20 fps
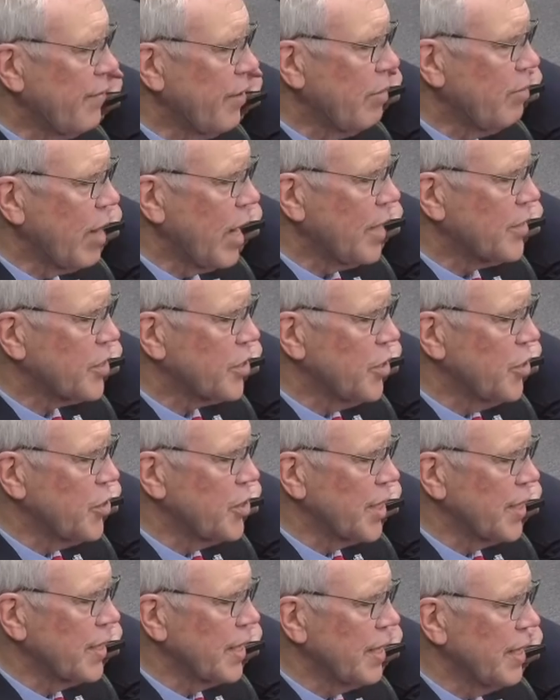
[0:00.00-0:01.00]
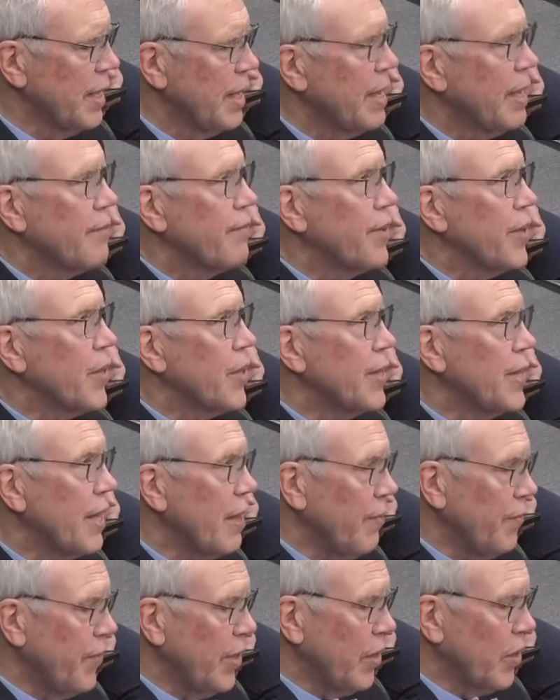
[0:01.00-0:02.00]
Hamas using the mm-hmm.
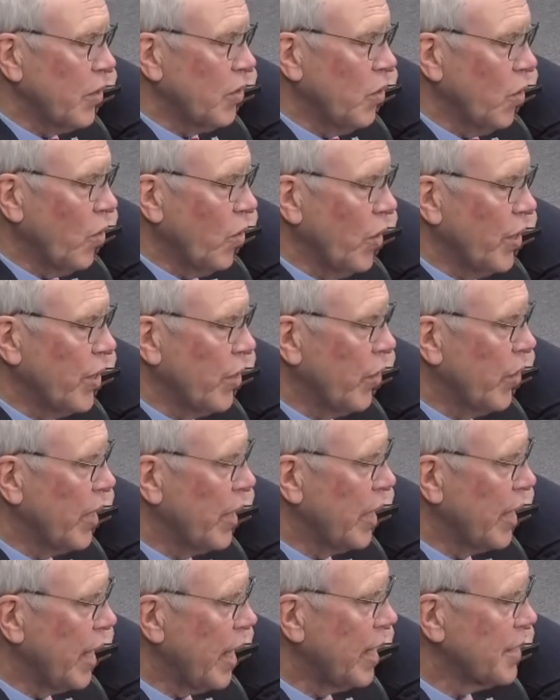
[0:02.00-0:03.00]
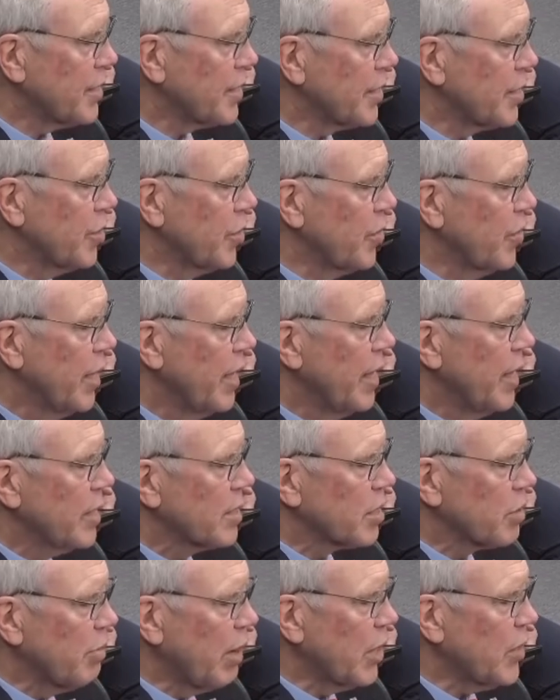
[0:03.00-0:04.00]
Philadelphia corridor in Gaza to
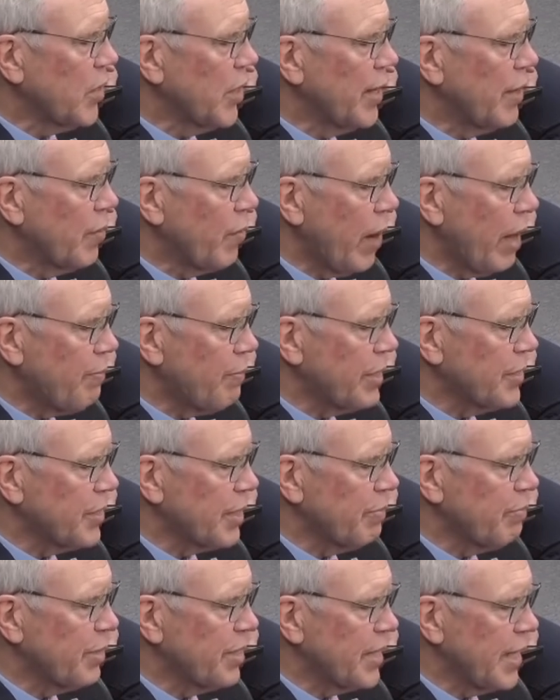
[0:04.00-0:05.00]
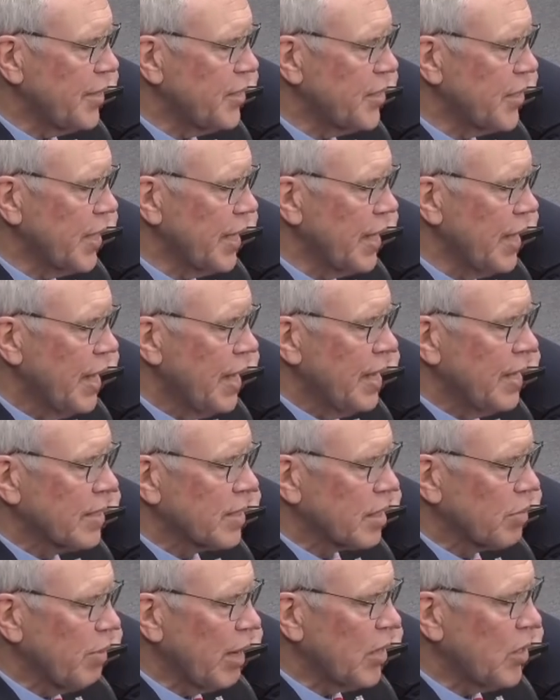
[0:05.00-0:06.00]
smuggle in weapons and potentially
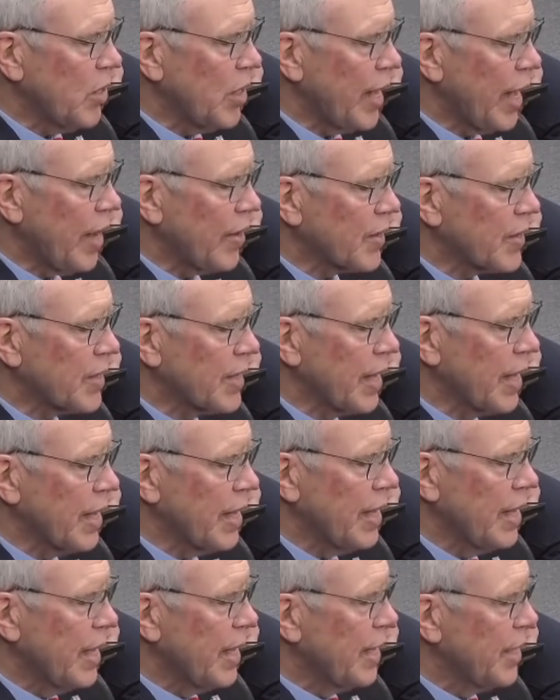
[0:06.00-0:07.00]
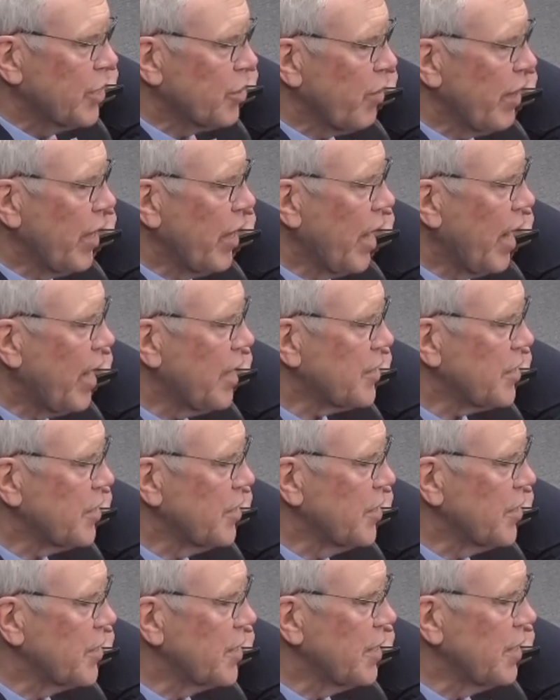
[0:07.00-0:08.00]
smuggle out uh, Israeli
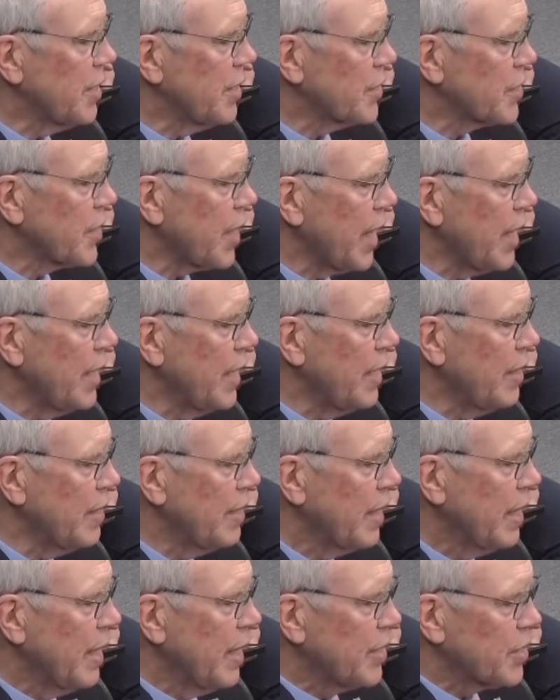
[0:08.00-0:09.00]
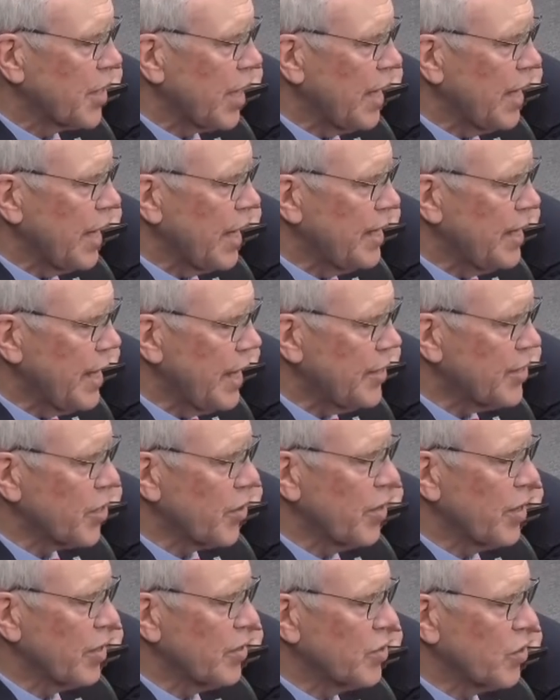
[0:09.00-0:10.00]
hostages into the Sinai, Sinai desert,
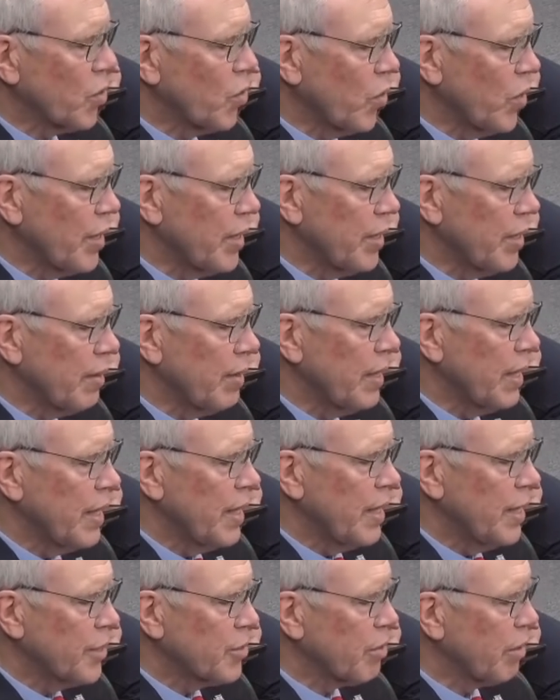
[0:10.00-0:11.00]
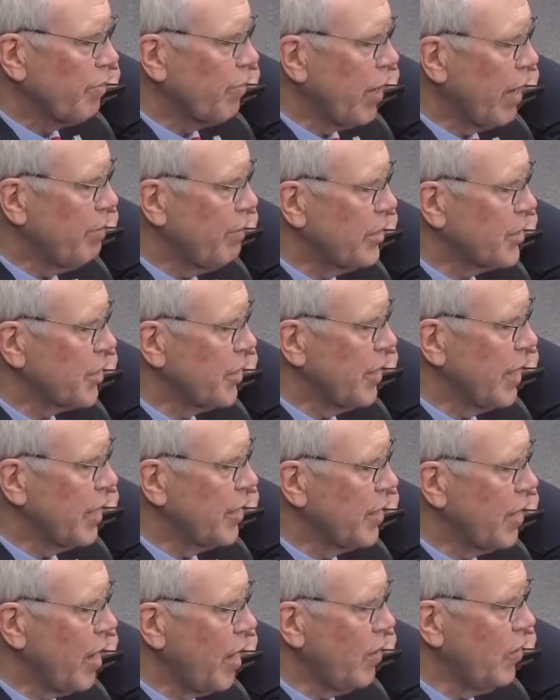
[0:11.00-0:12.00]
it's according to Israel Prime Minister
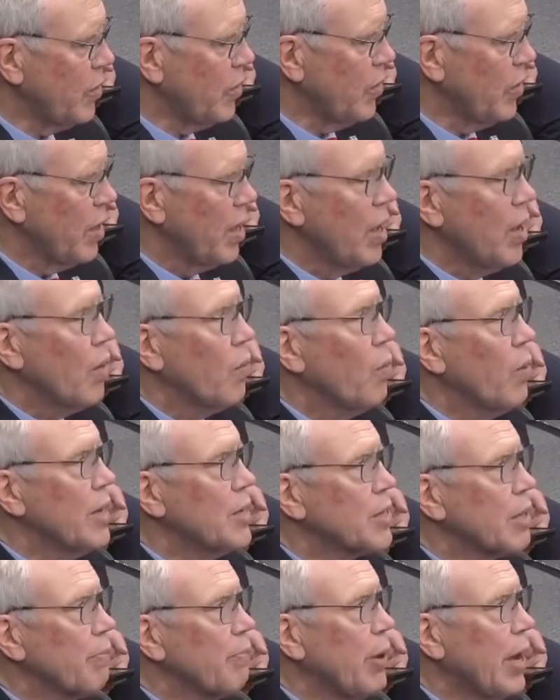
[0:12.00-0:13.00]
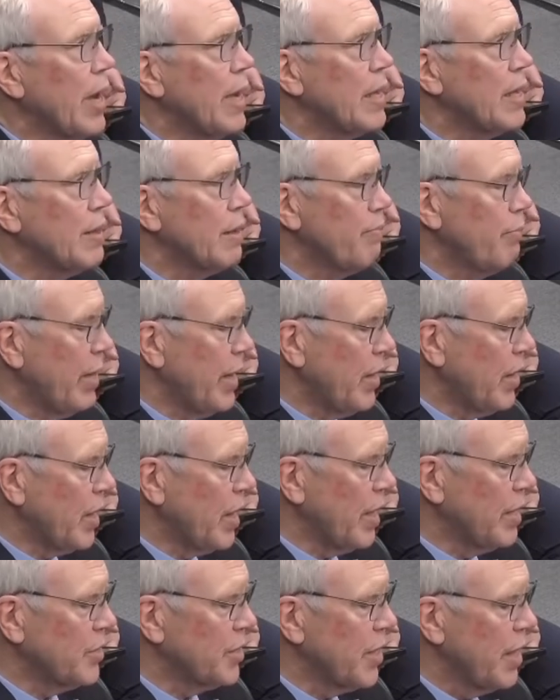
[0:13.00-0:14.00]
Netanyahu. What is the pi- uh,
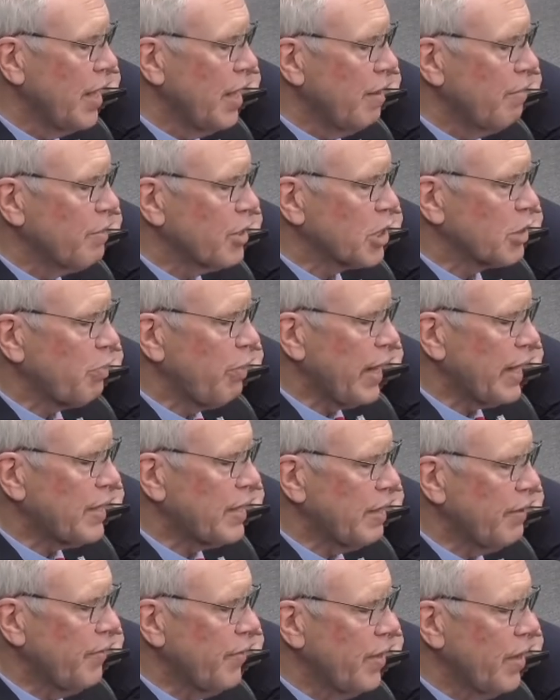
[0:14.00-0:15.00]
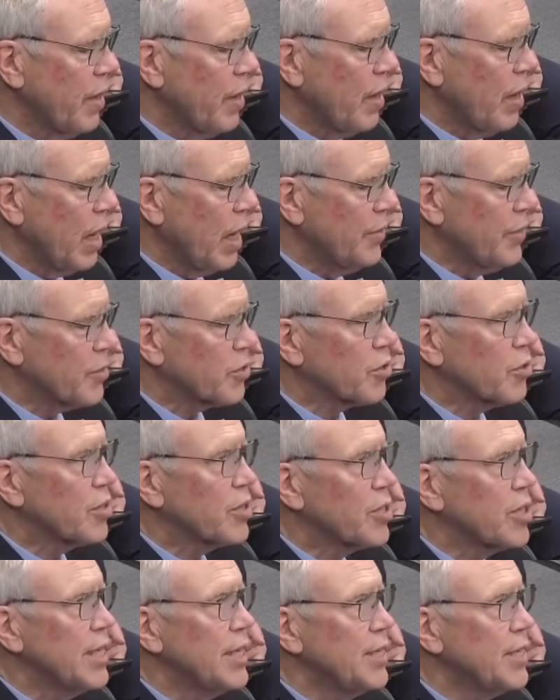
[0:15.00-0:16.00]
Pentagon's perspective on the
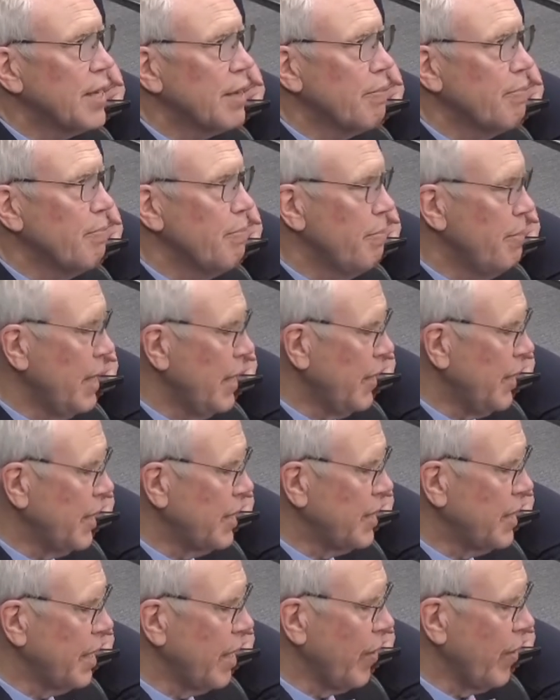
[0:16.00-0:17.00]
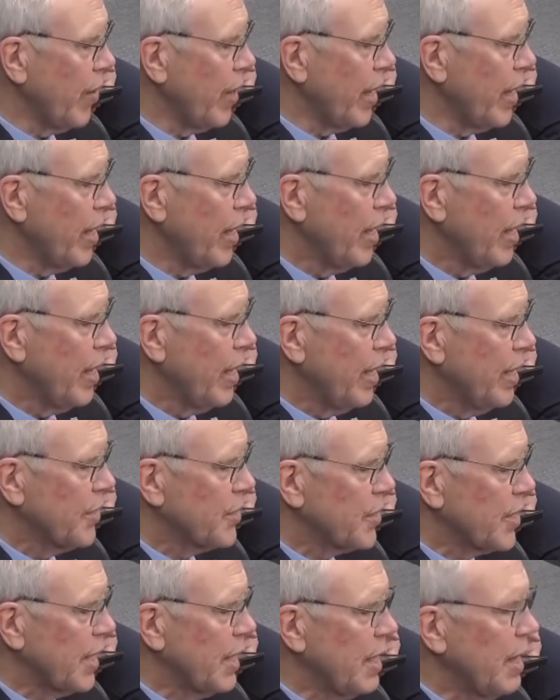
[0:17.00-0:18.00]
strategic military
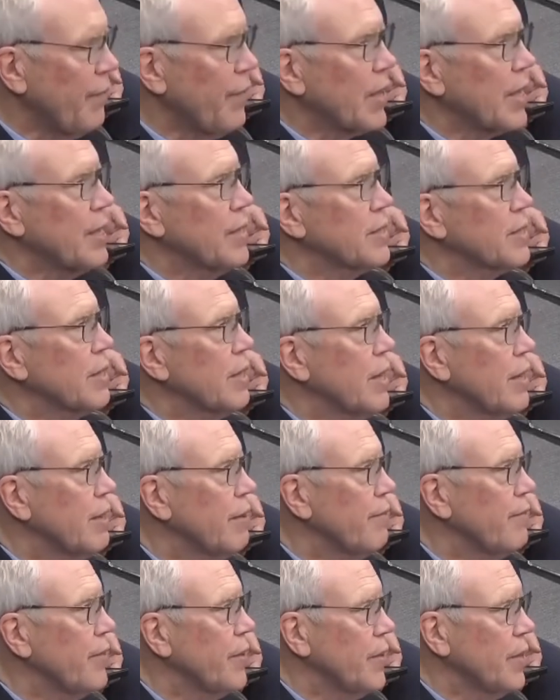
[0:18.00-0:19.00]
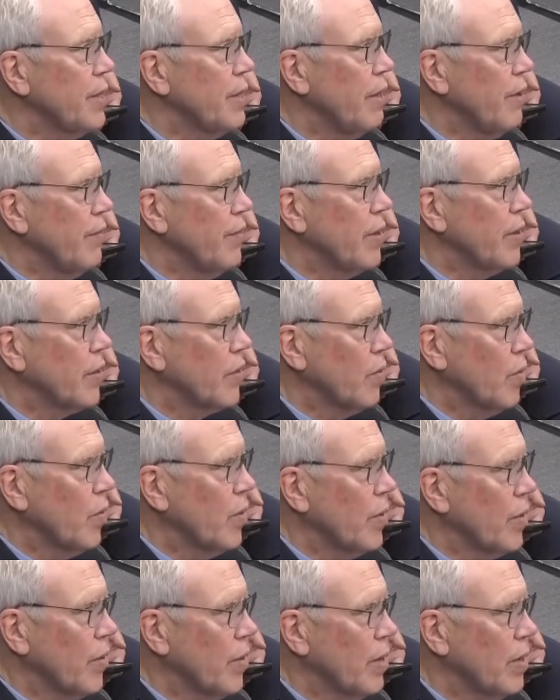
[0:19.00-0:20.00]
significance of the Philadelphia
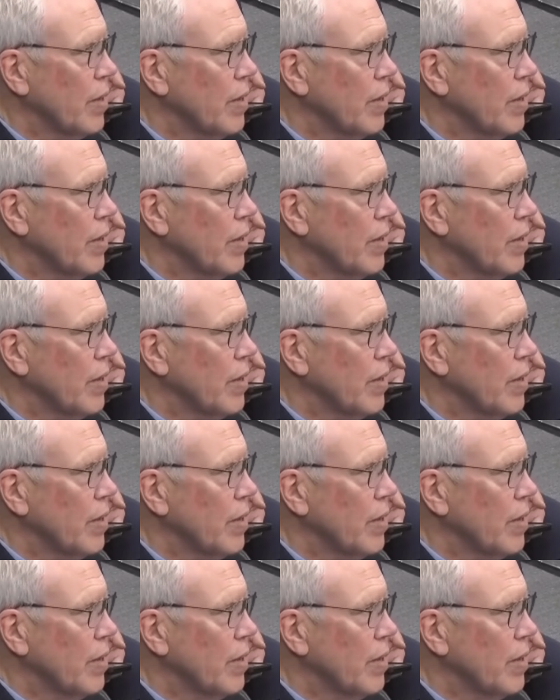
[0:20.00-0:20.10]
corridor?